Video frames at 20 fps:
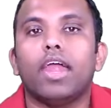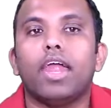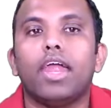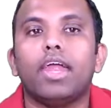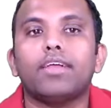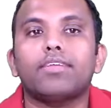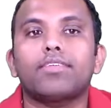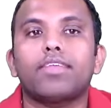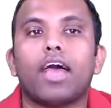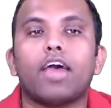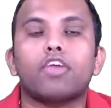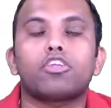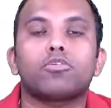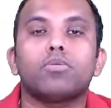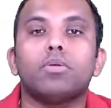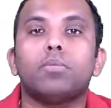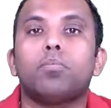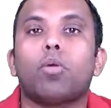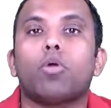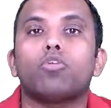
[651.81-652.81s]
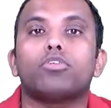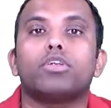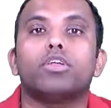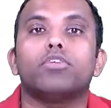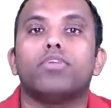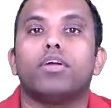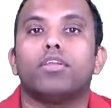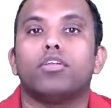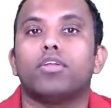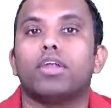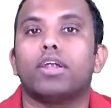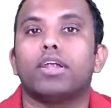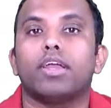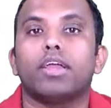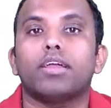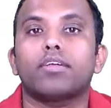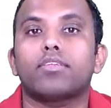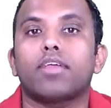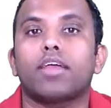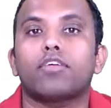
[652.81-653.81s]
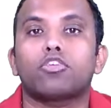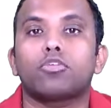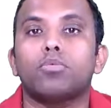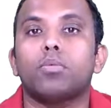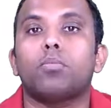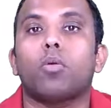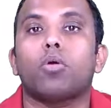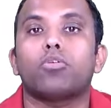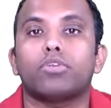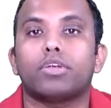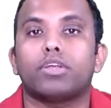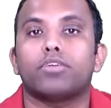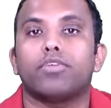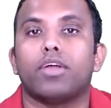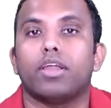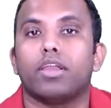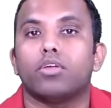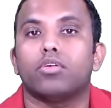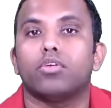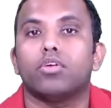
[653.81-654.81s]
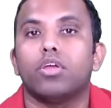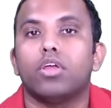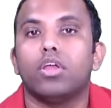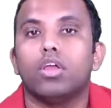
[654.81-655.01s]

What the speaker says: x has to be positive value, right? X has to be positive value.